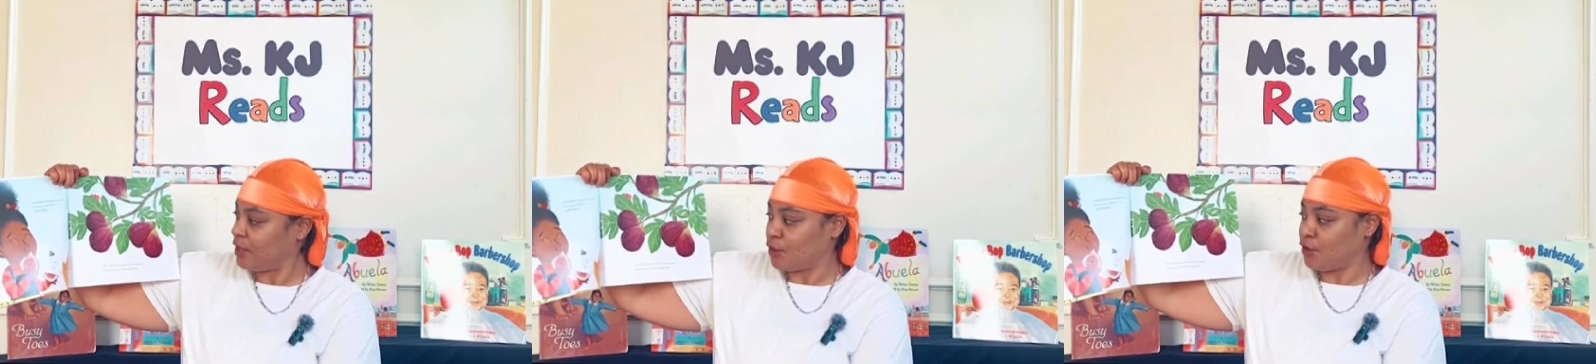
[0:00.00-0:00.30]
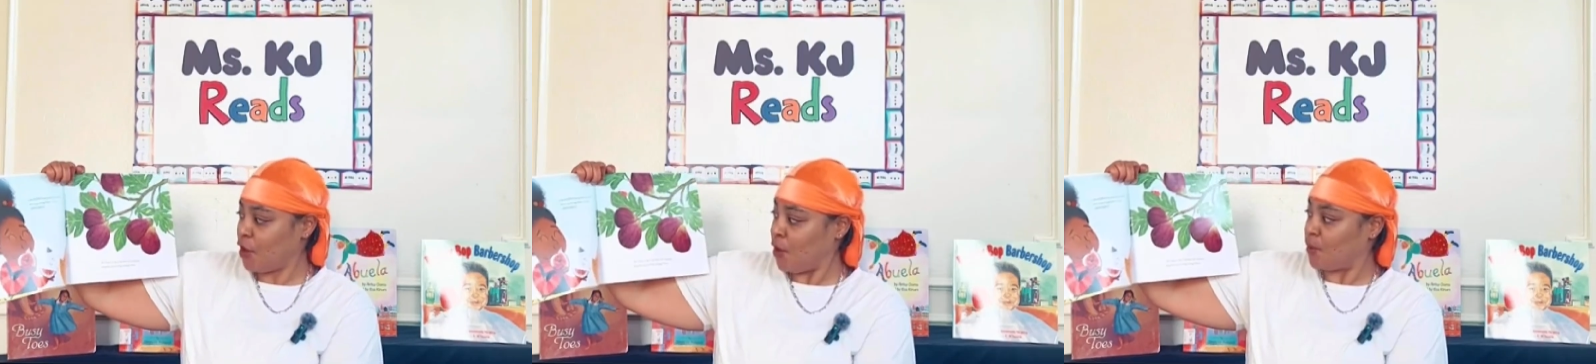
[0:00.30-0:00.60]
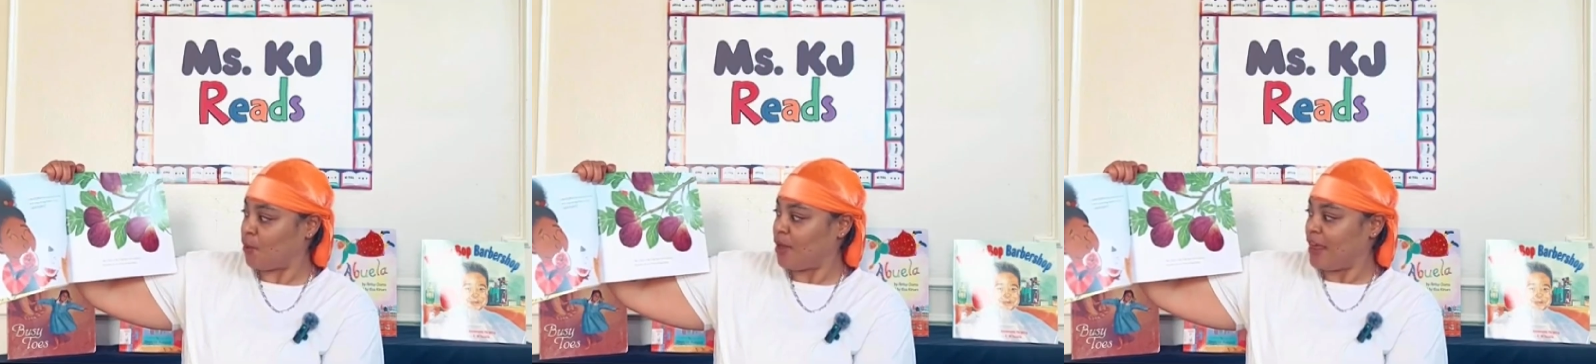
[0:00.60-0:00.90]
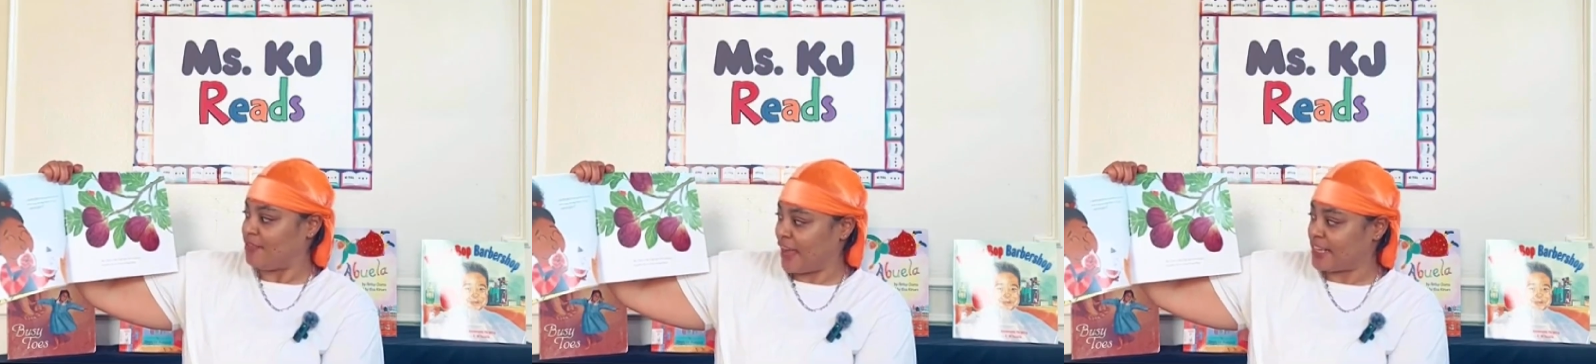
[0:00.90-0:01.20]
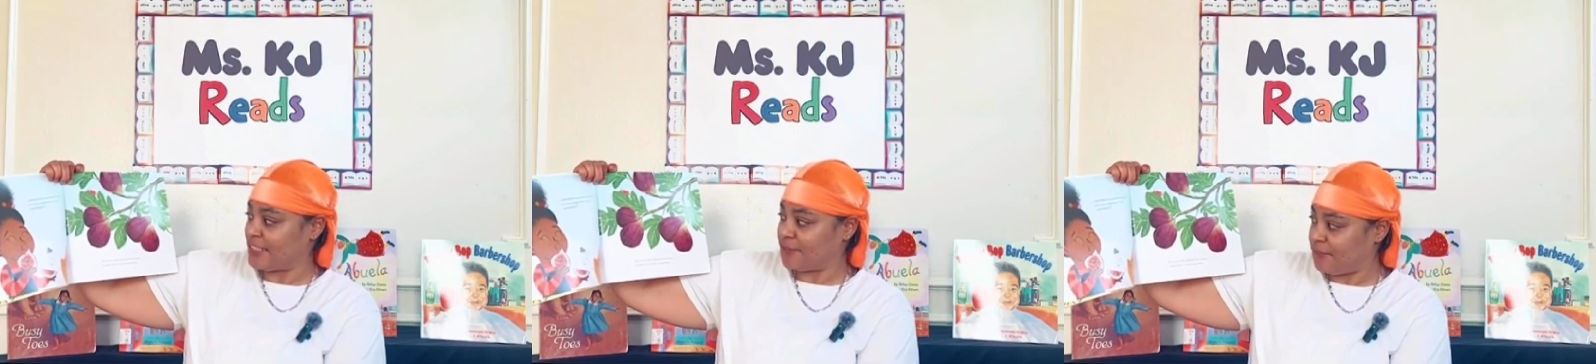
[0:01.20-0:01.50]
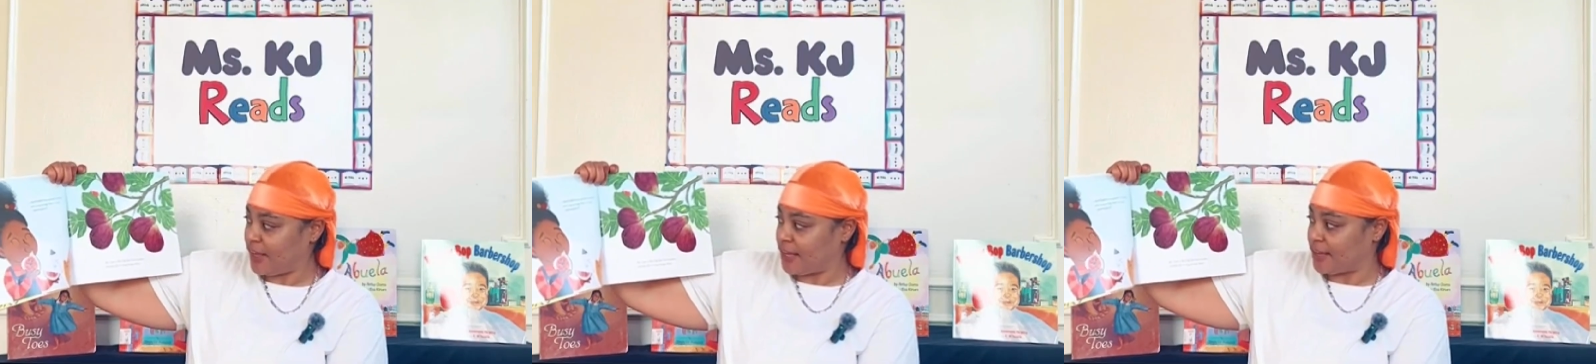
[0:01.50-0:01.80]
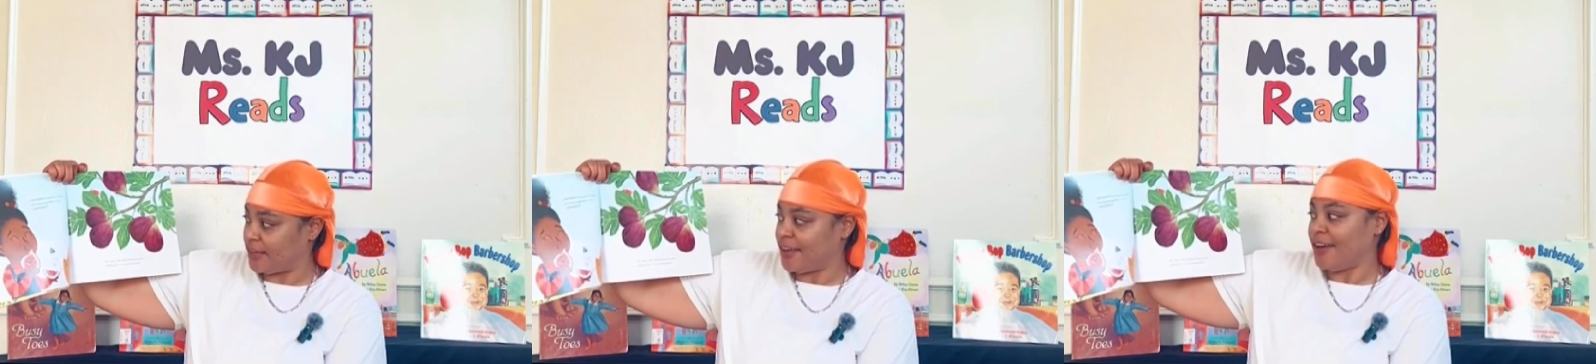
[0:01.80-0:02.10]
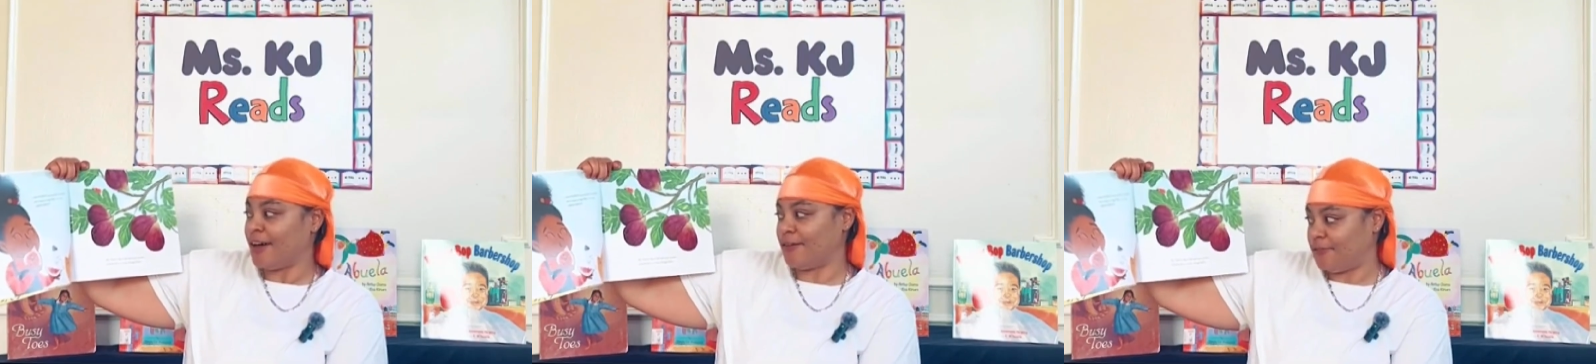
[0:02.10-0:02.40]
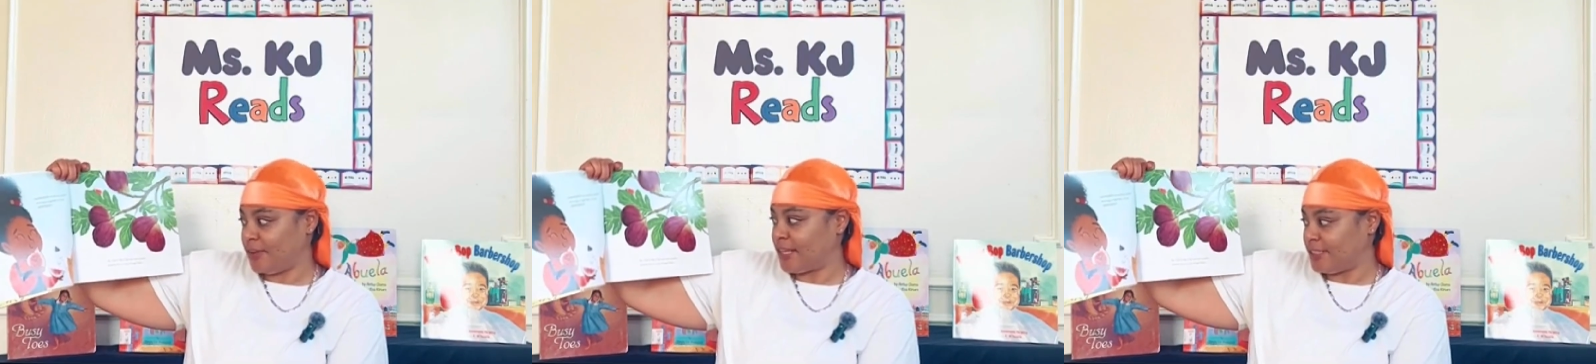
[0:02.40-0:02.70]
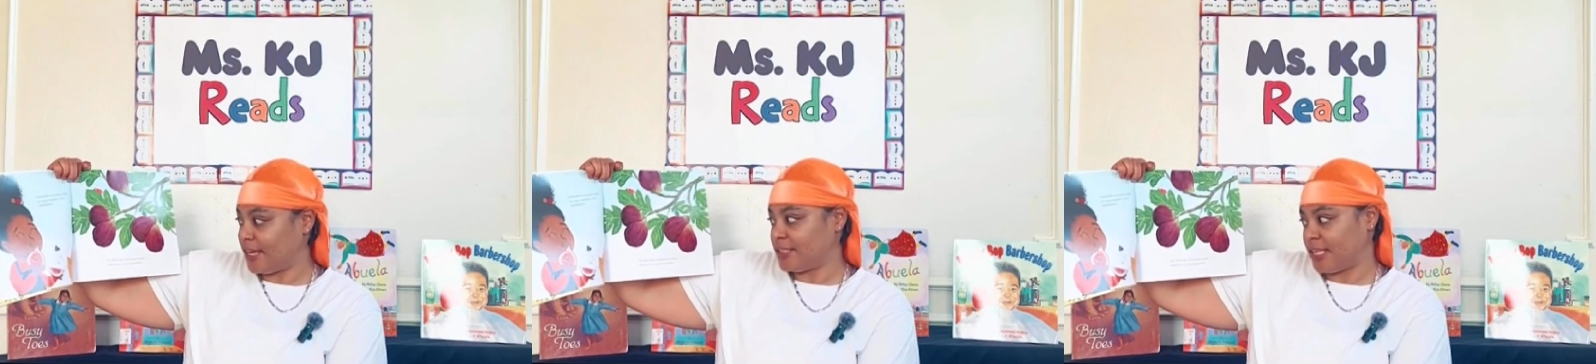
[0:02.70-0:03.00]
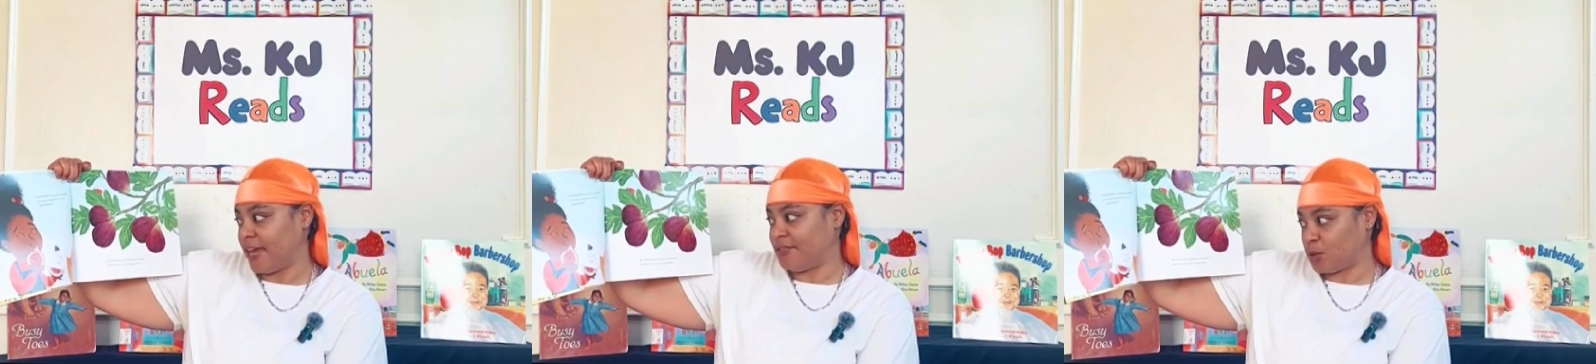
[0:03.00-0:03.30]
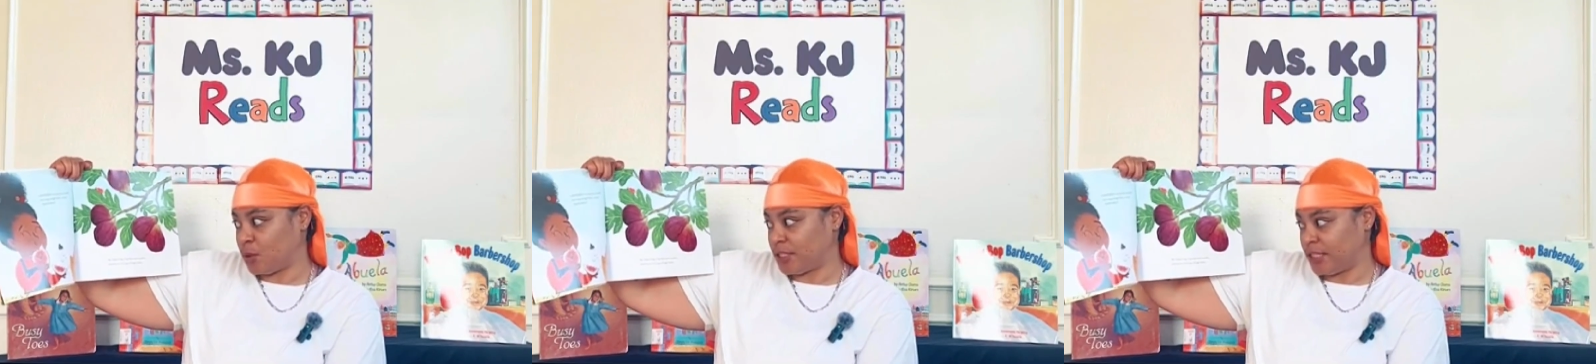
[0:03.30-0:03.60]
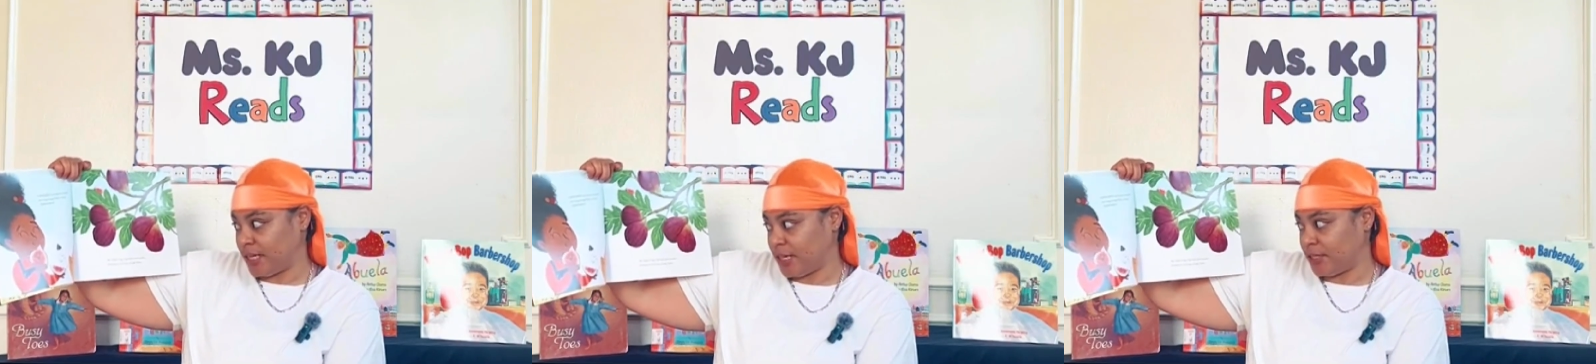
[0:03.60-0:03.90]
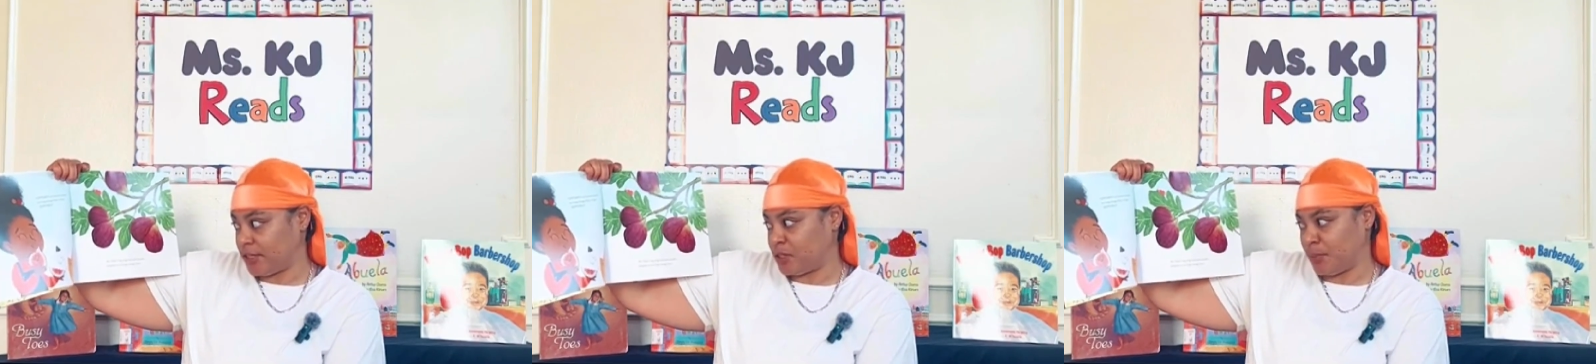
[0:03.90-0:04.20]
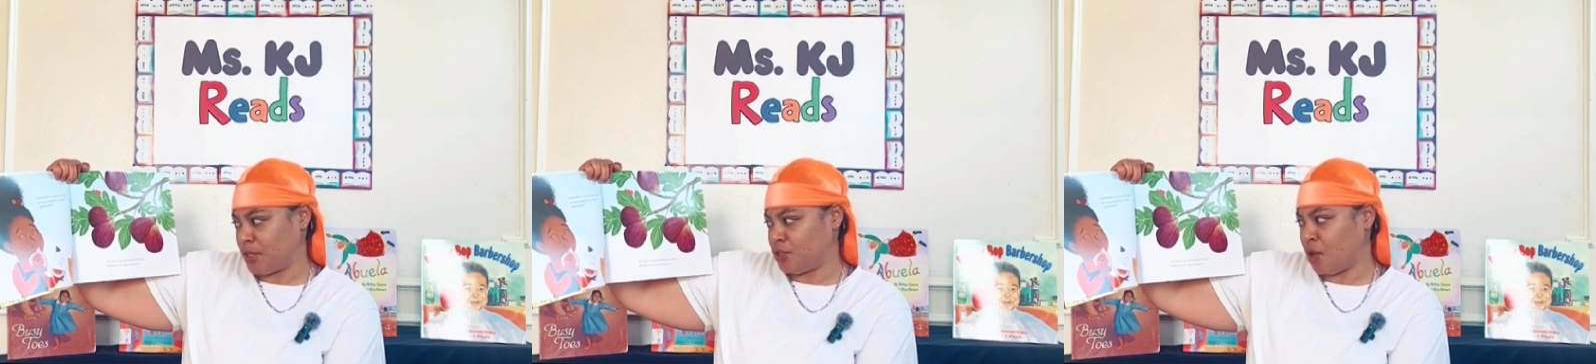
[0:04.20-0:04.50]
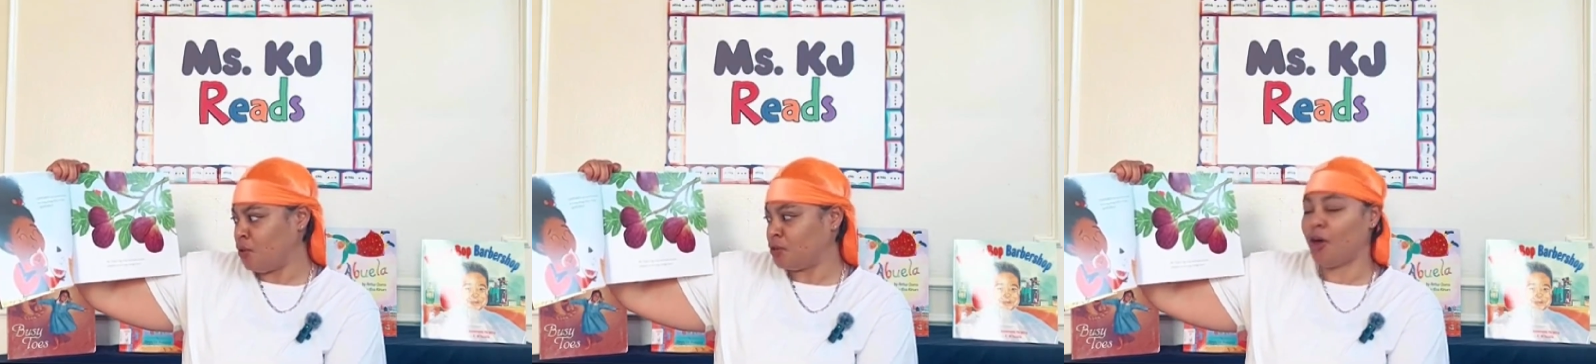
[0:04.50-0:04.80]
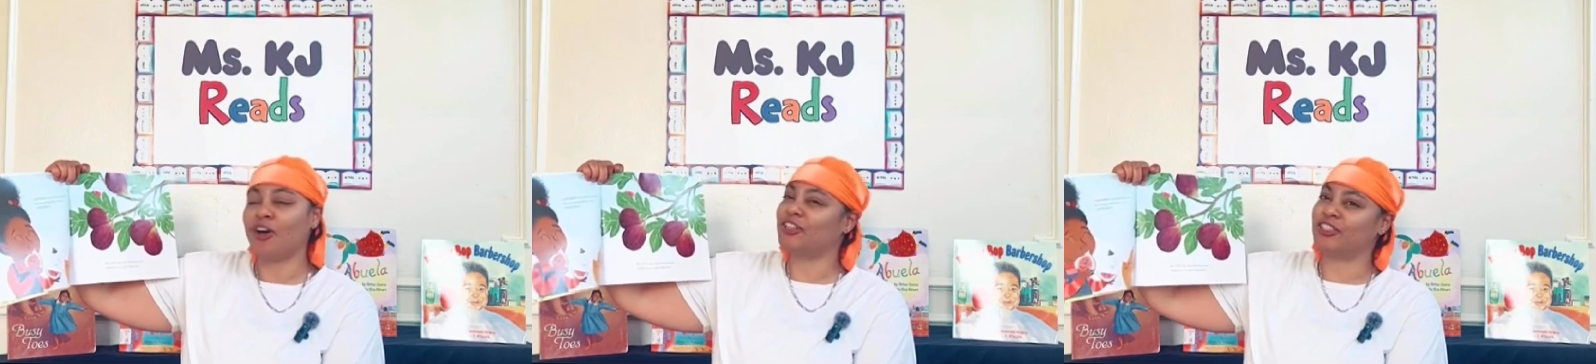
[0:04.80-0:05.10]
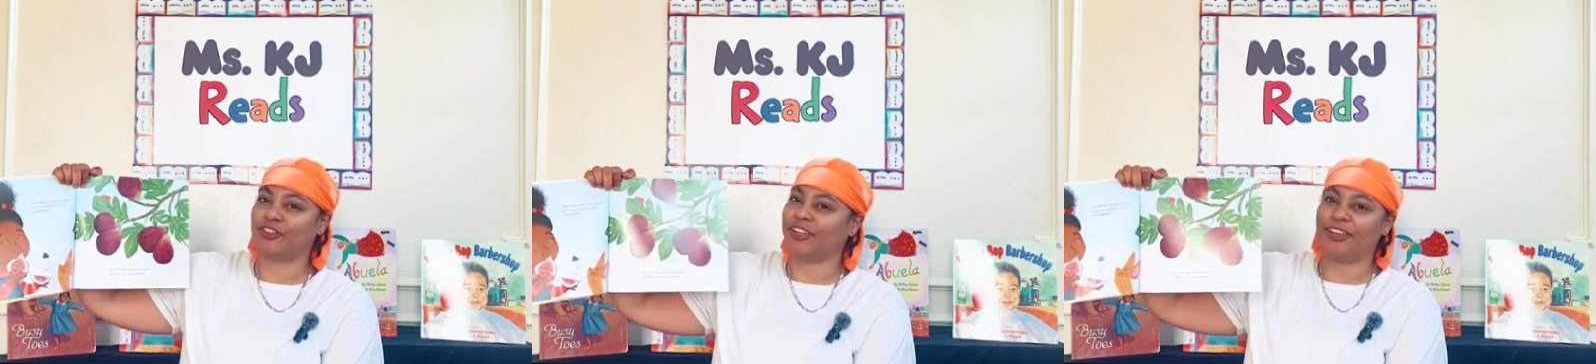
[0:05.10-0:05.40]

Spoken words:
No, that's a fig. A fig does have squishy innards, but no long stringy